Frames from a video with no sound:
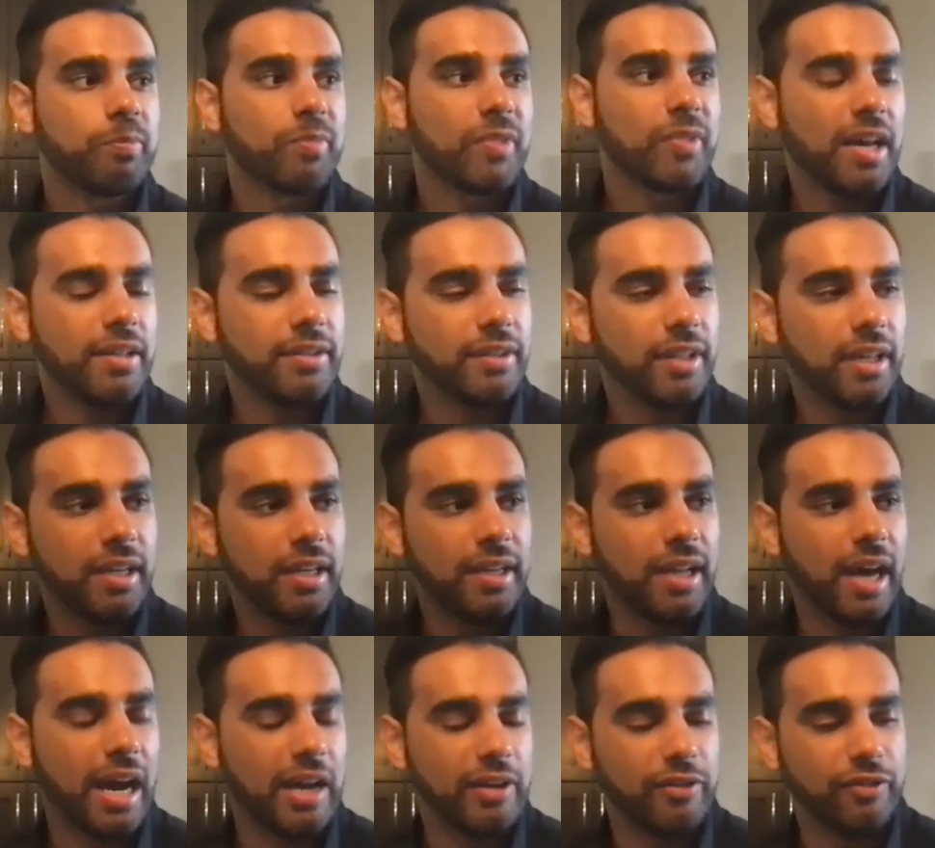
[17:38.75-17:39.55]
And then
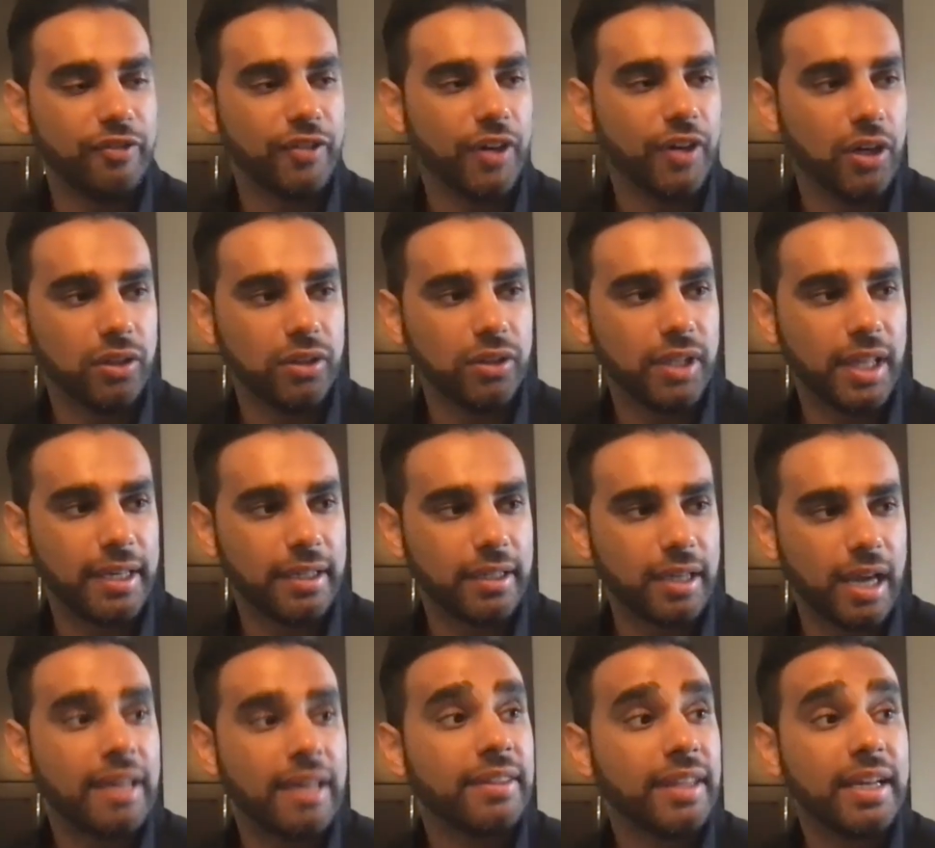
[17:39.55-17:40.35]
I felt
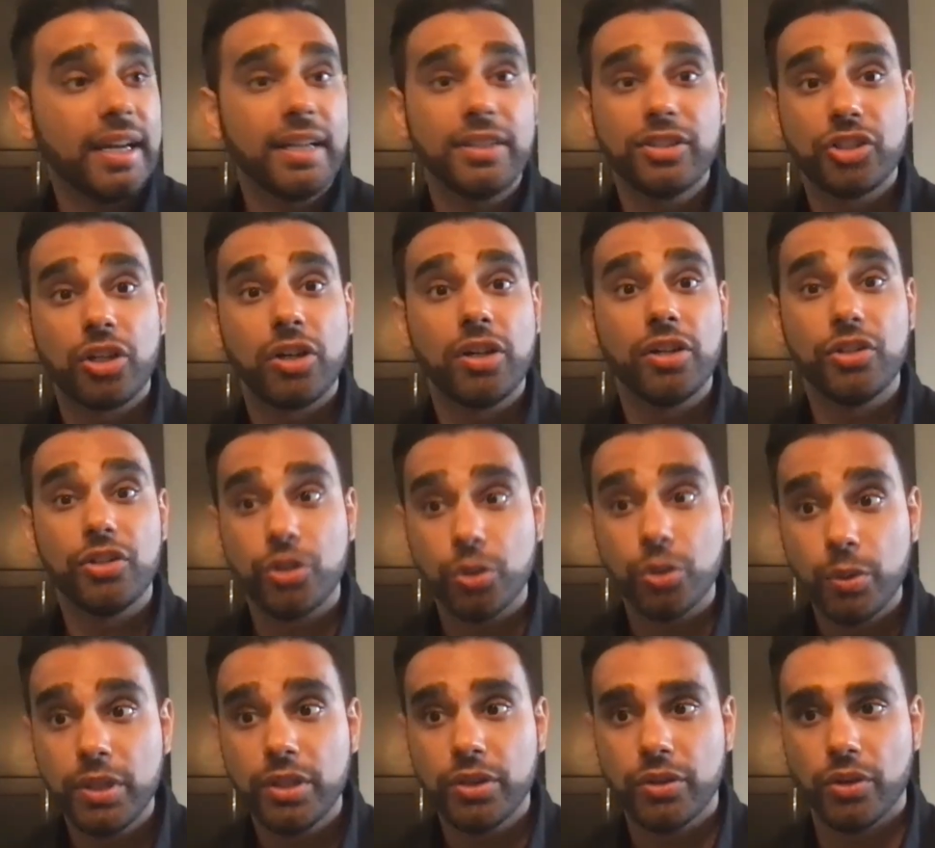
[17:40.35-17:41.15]
like, and then I started
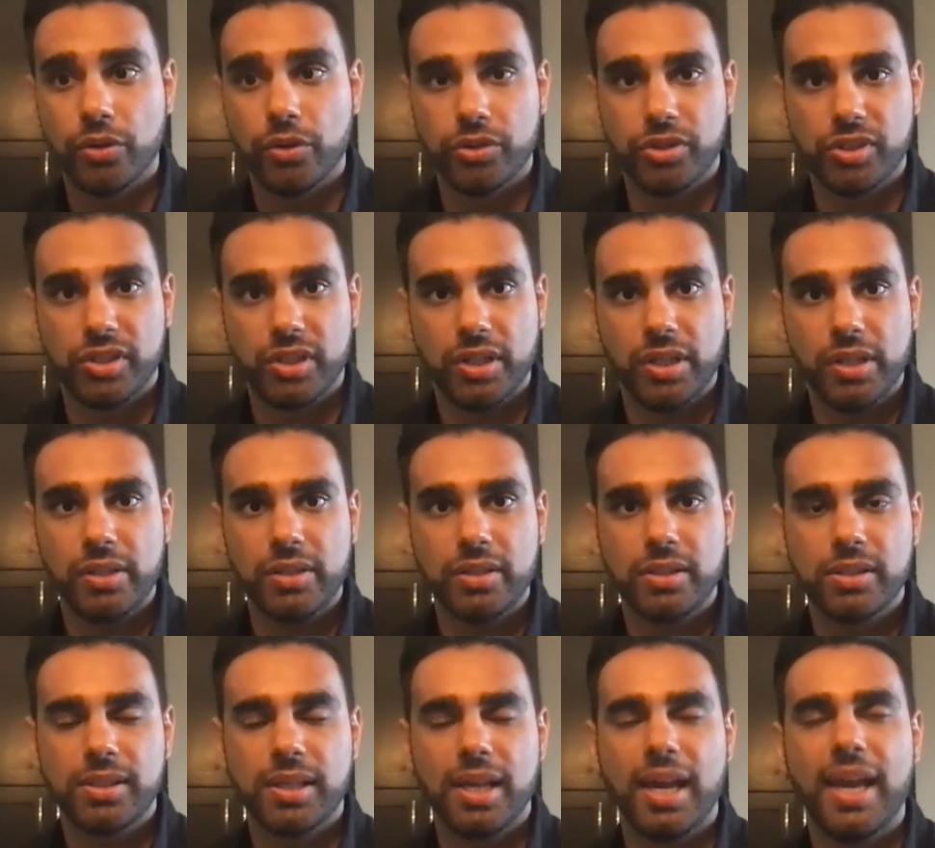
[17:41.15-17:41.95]
doing those
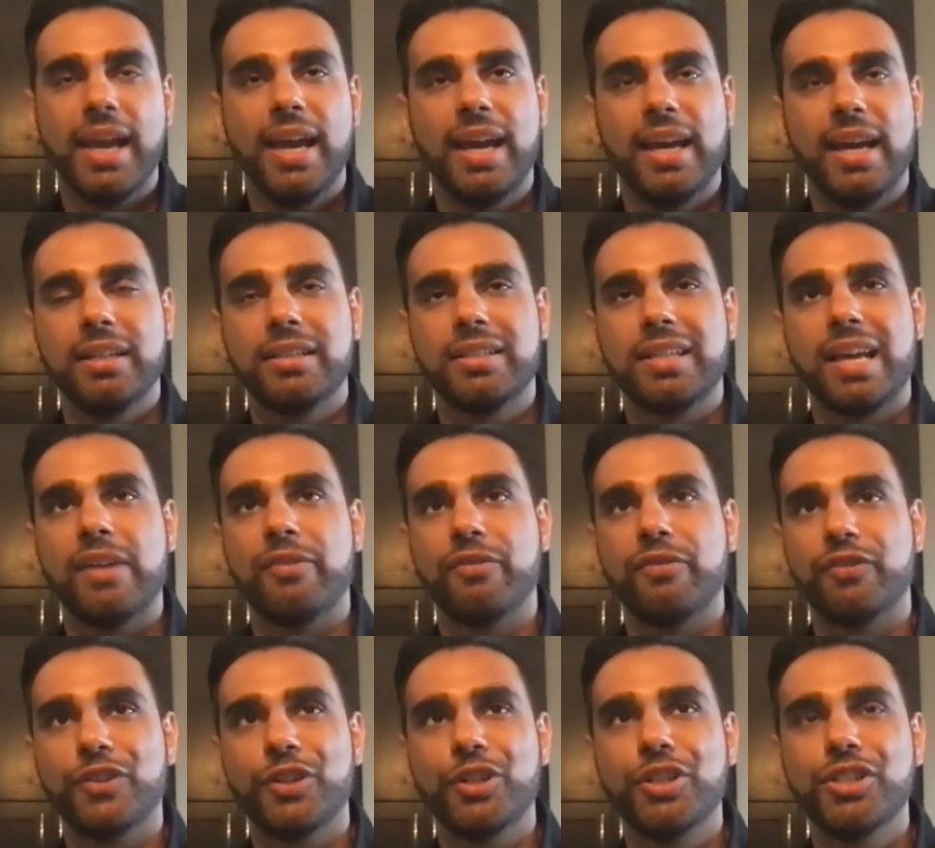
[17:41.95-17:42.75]
things. And at
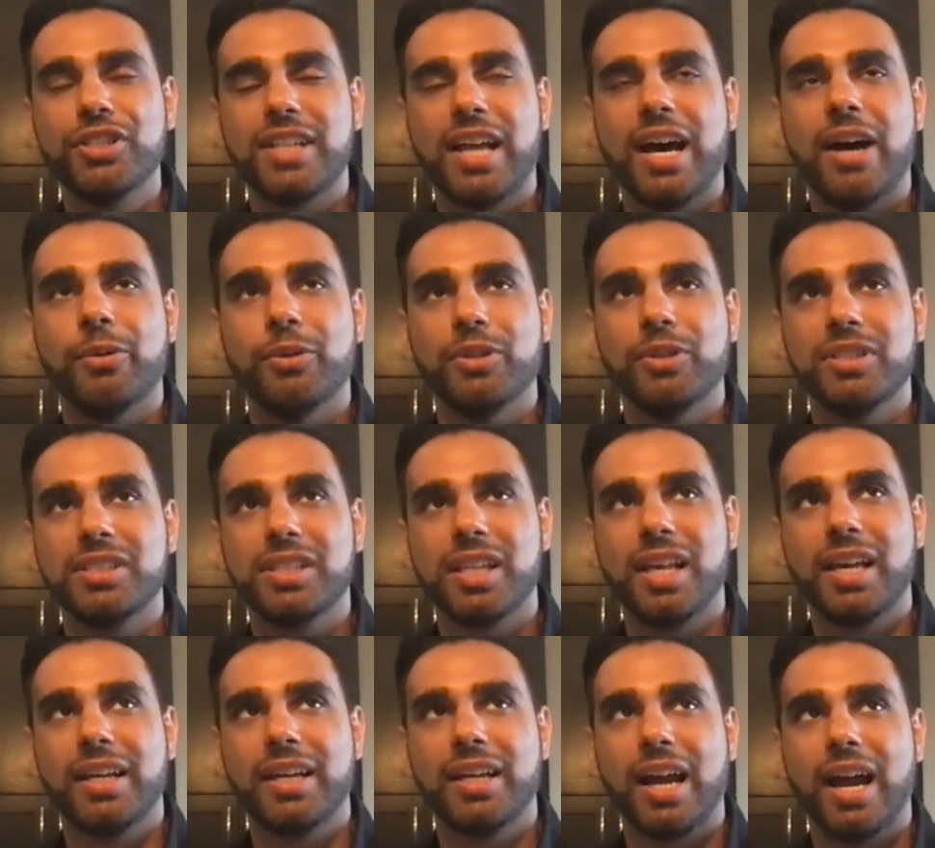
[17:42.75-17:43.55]
first I was
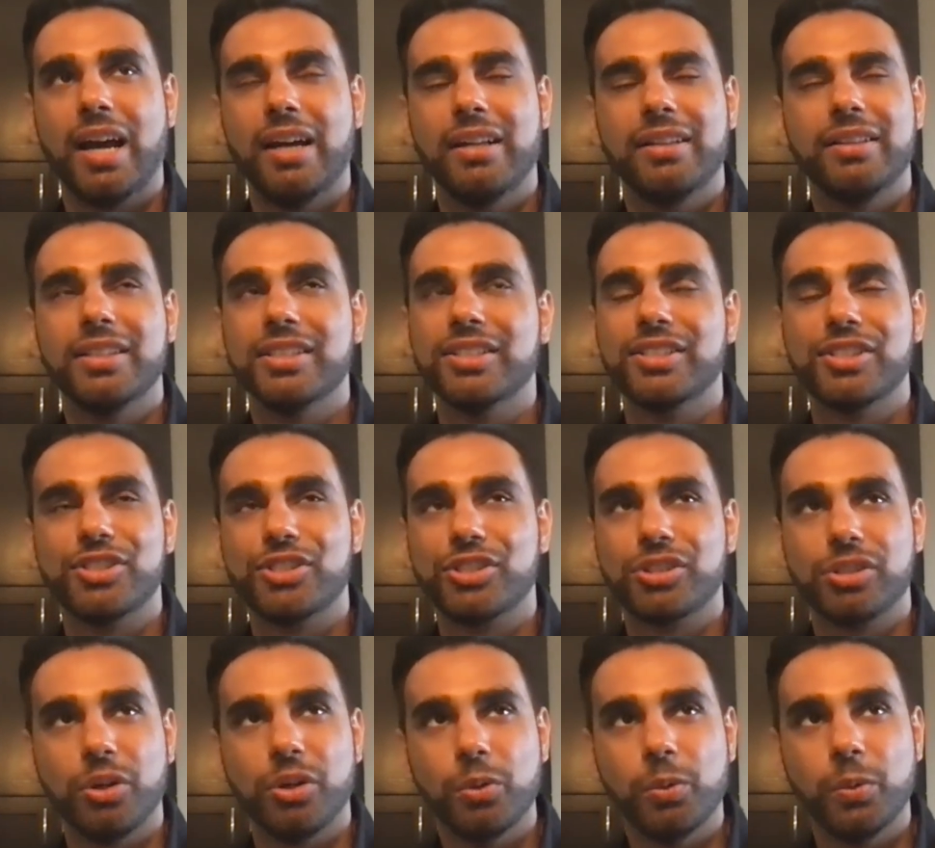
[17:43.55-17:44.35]
like, this is
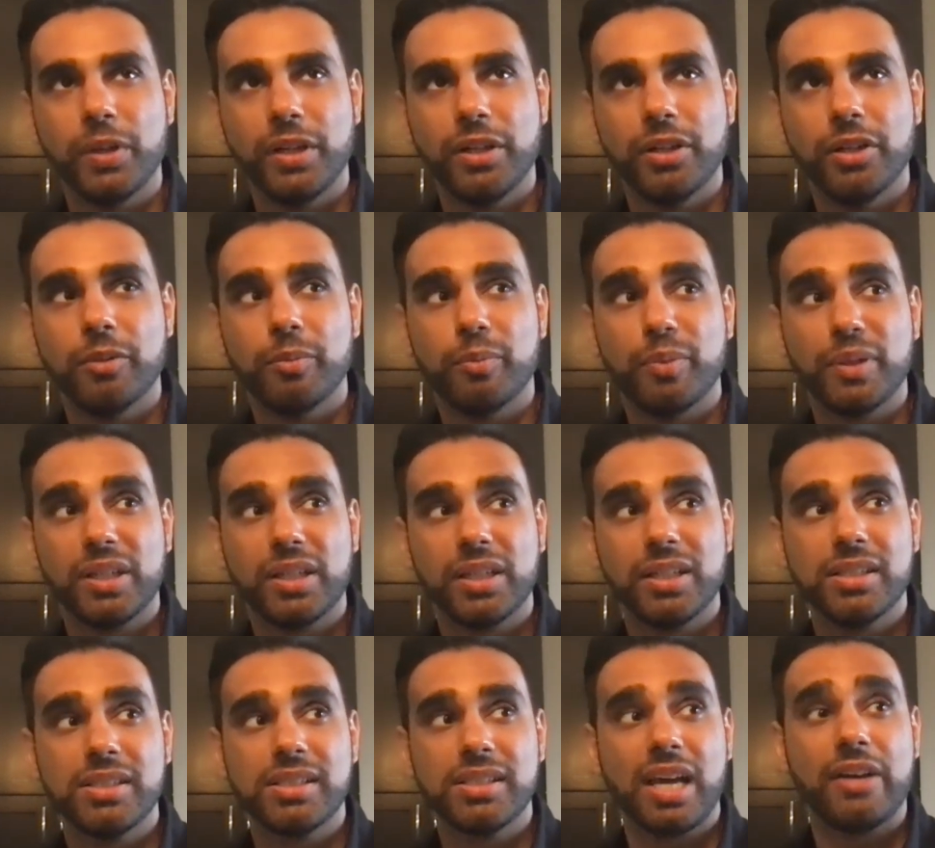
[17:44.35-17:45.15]
so weird
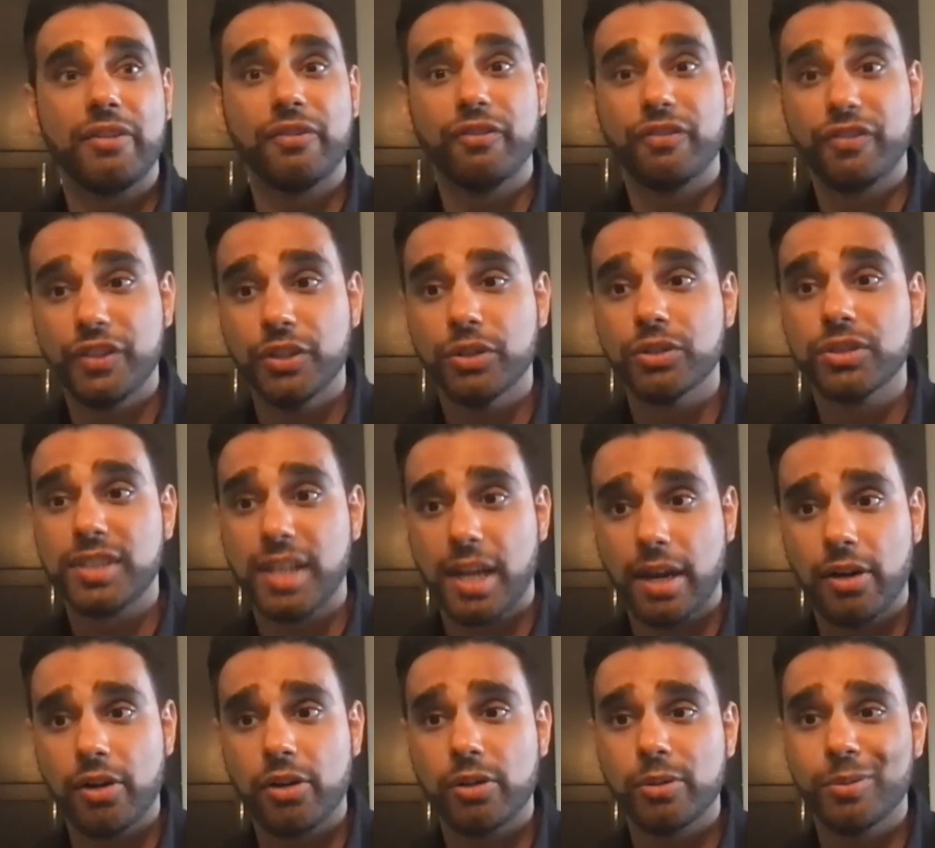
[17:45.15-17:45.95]
because I feel
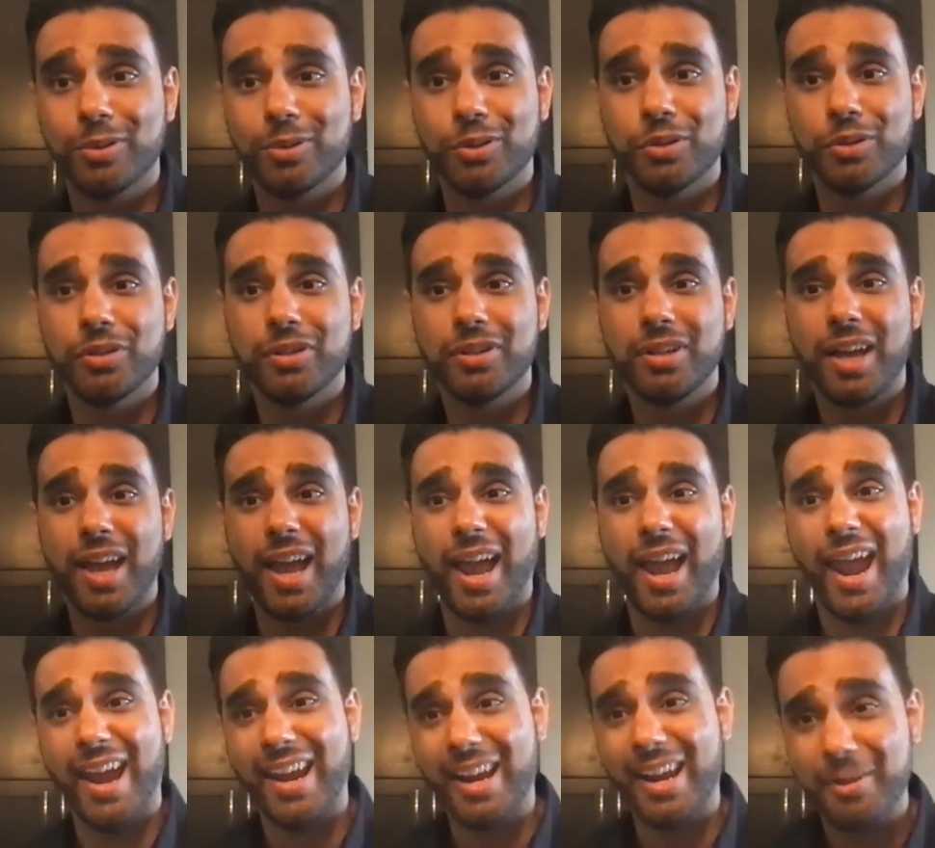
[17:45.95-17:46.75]
terrible
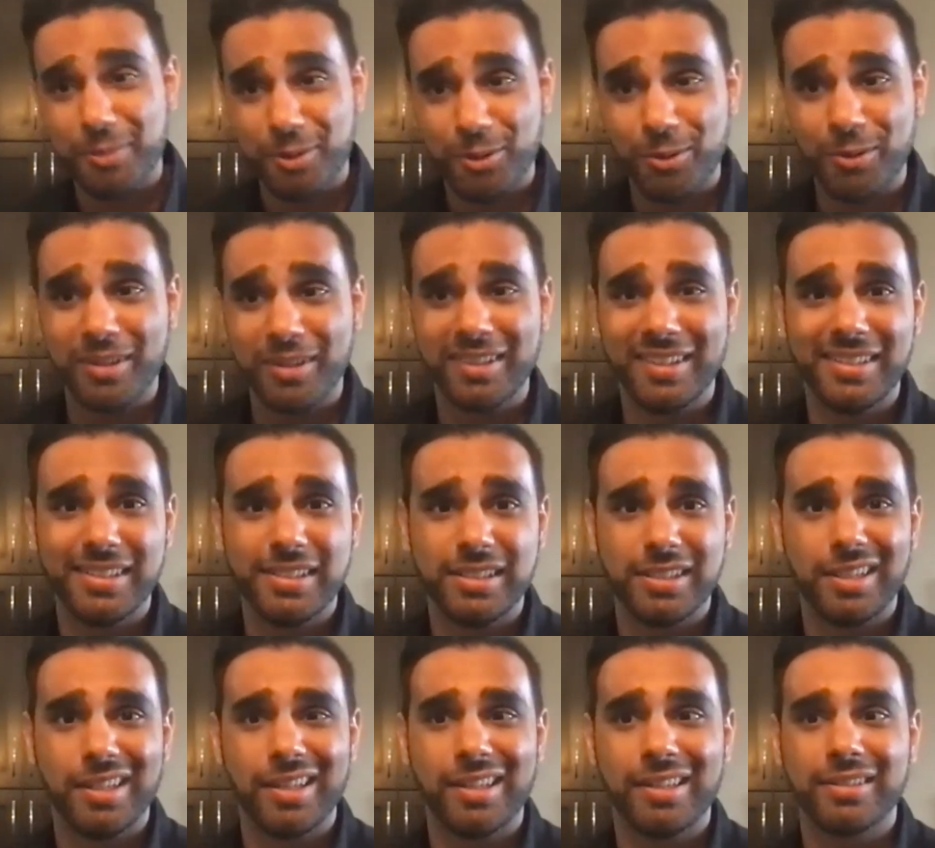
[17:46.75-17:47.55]
and I'm doing these
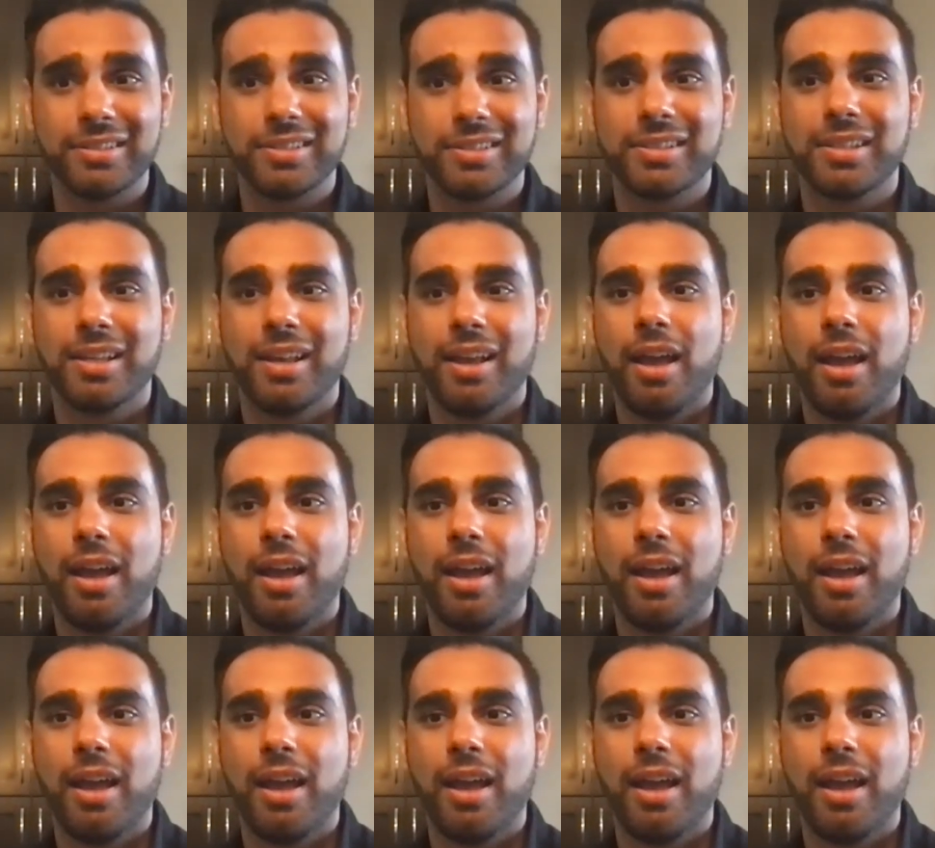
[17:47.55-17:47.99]
things,